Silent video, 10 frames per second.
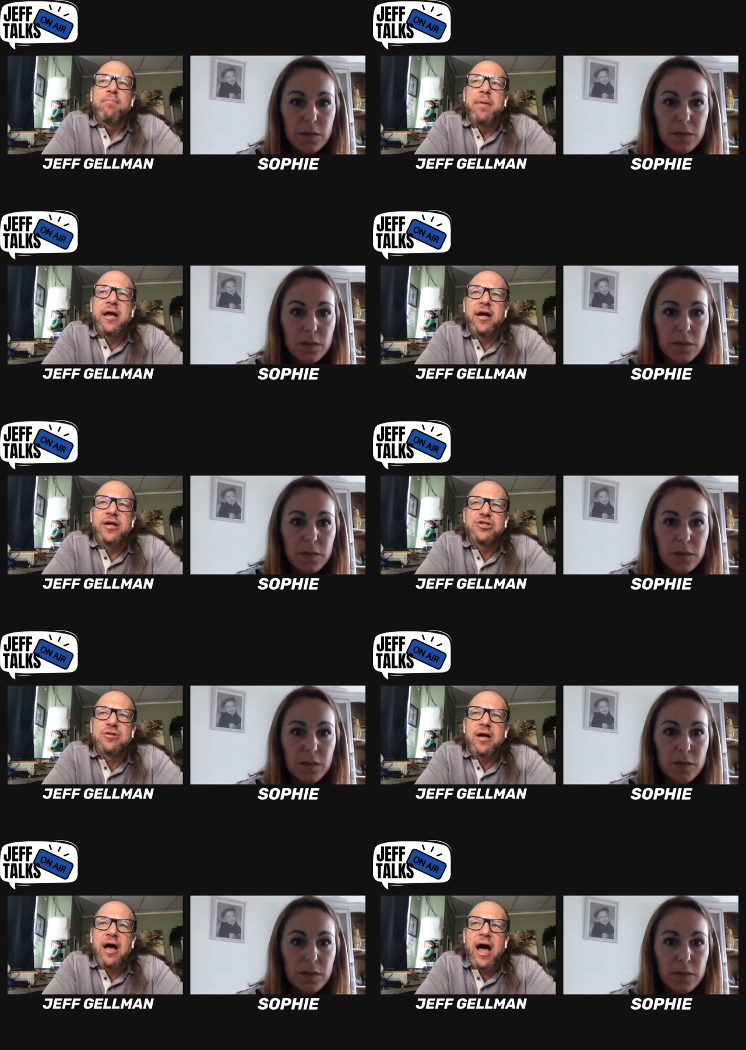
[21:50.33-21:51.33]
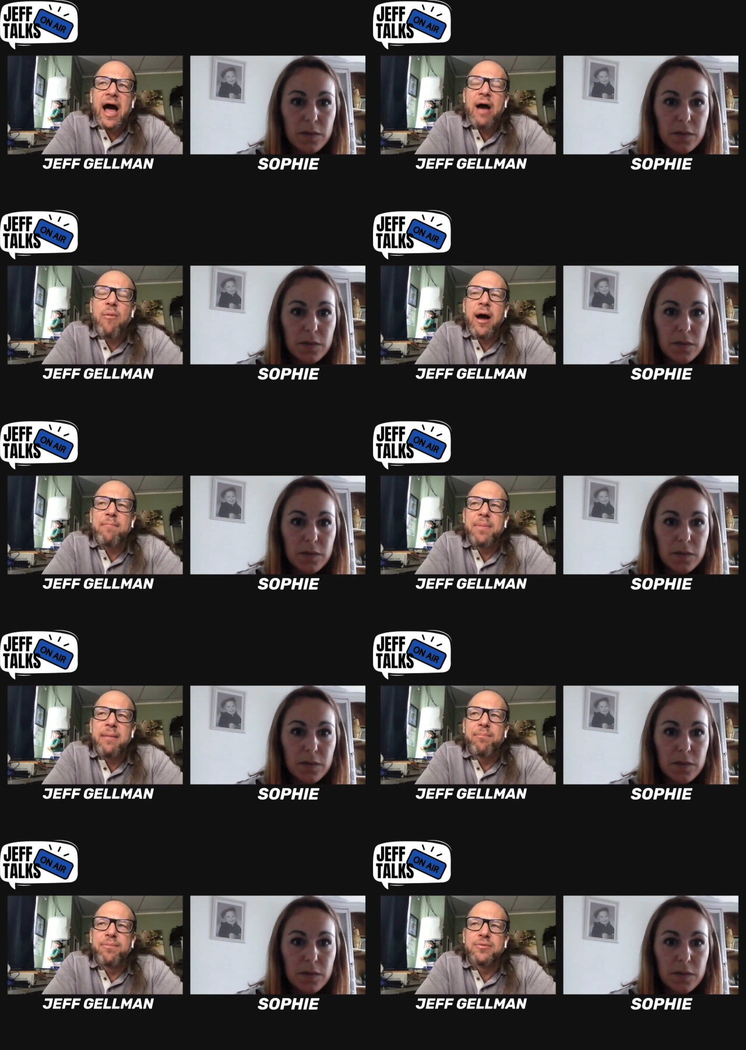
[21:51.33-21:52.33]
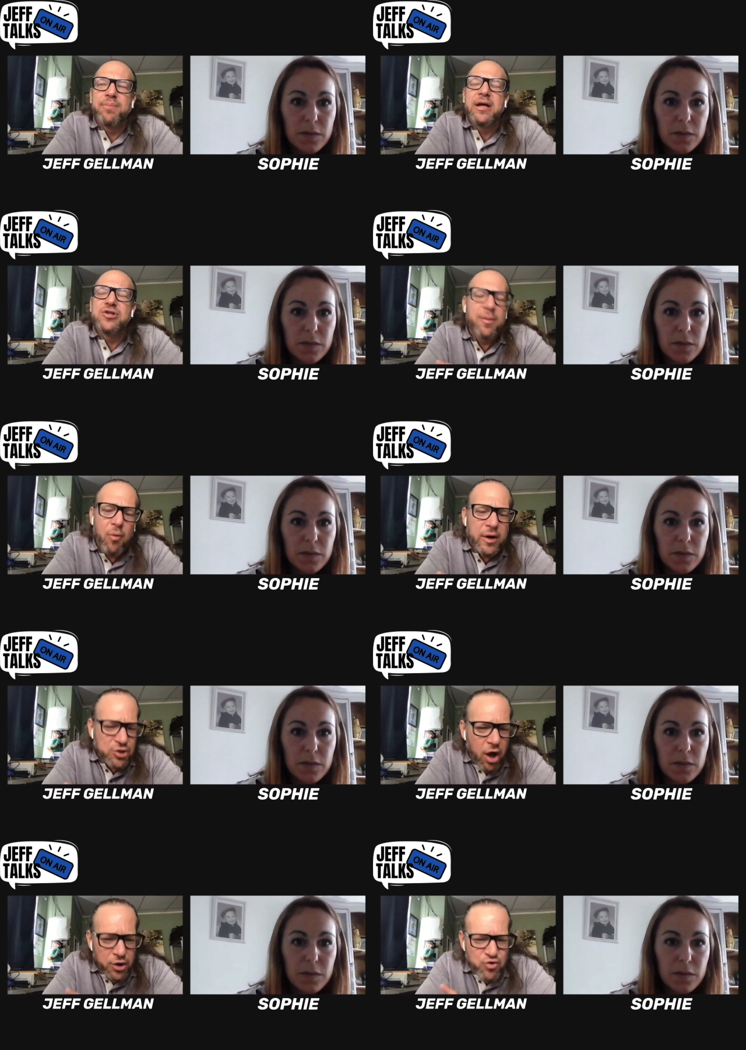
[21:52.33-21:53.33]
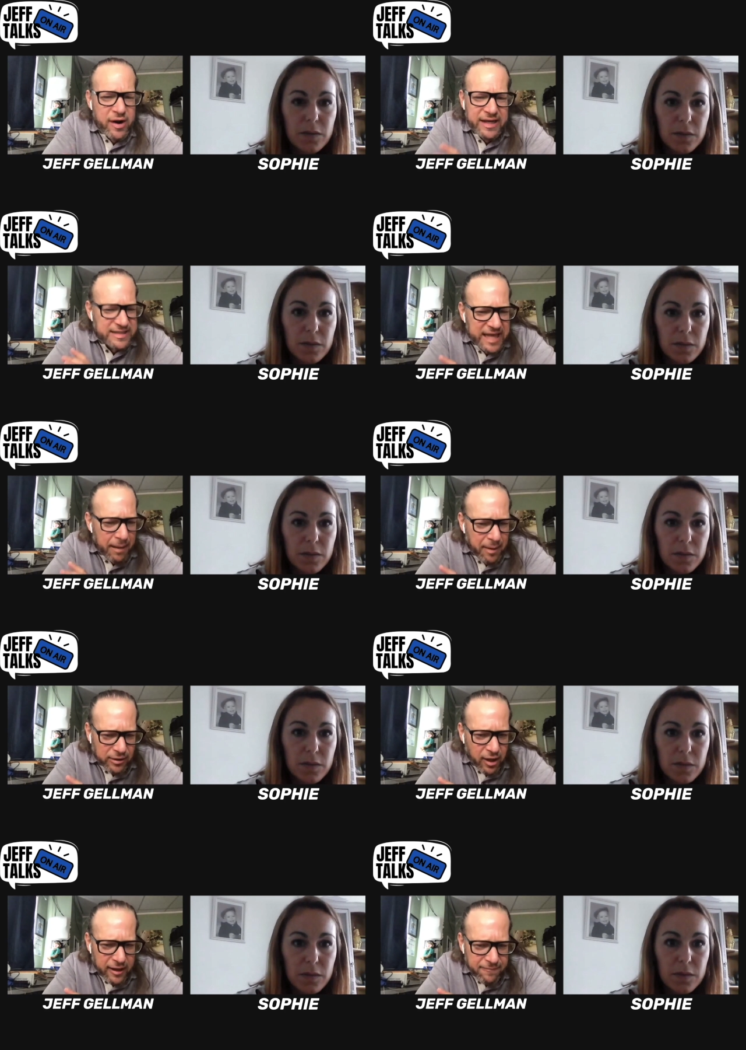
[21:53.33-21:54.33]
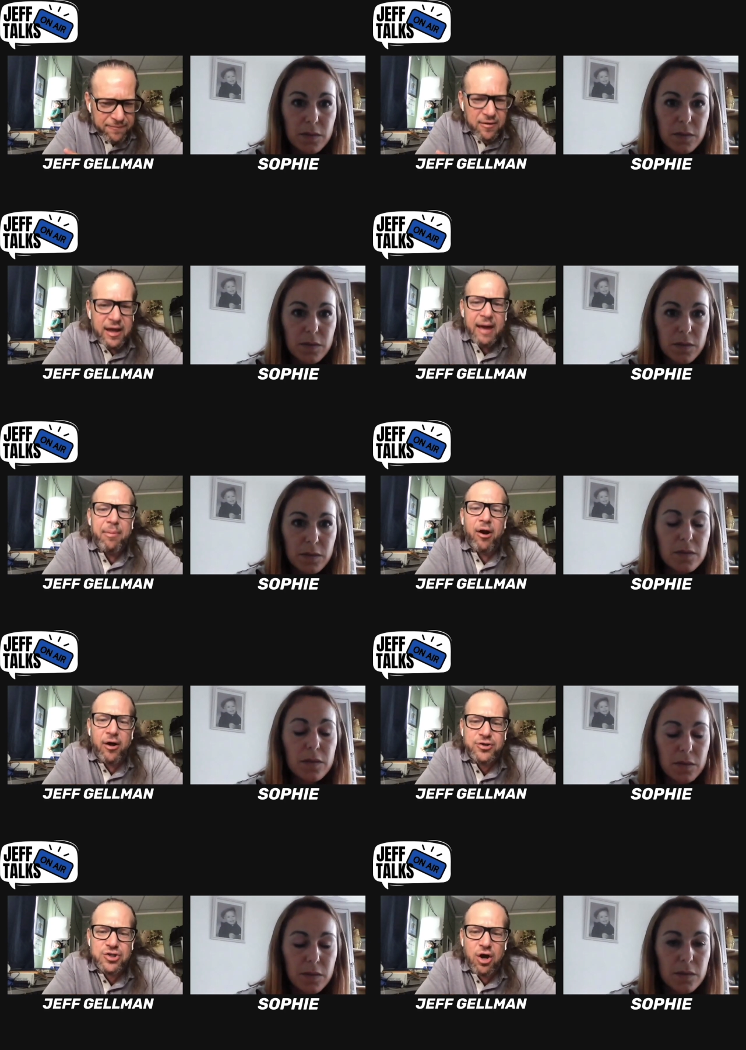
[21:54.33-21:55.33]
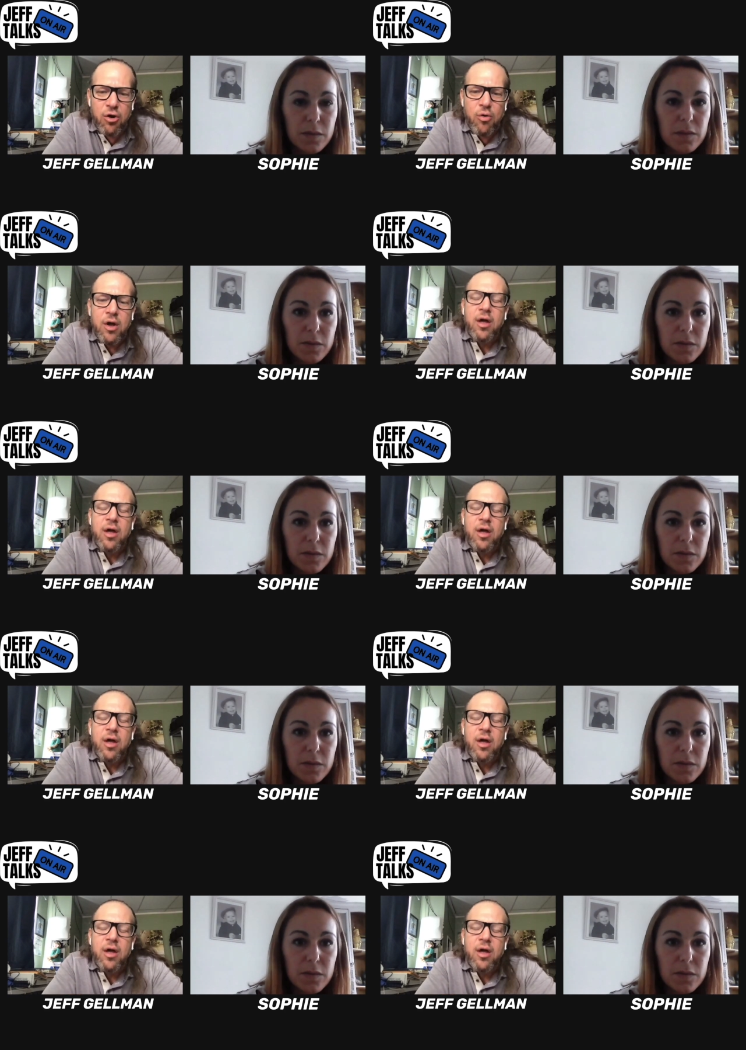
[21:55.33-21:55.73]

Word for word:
Speaker 1: Because I want people, because number one, dog training is not my life, but also mm-hmm.